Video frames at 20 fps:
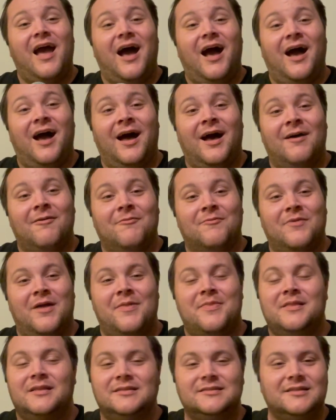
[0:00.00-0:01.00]

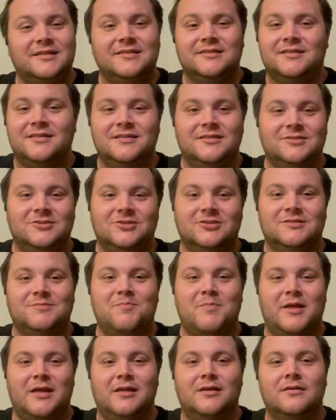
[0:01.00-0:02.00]
And this season he's
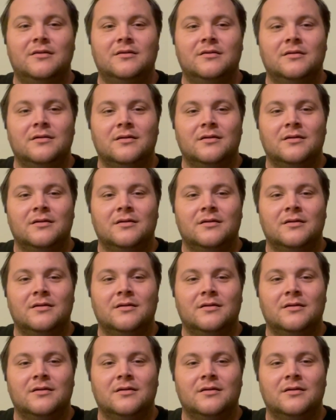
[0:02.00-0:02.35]
just been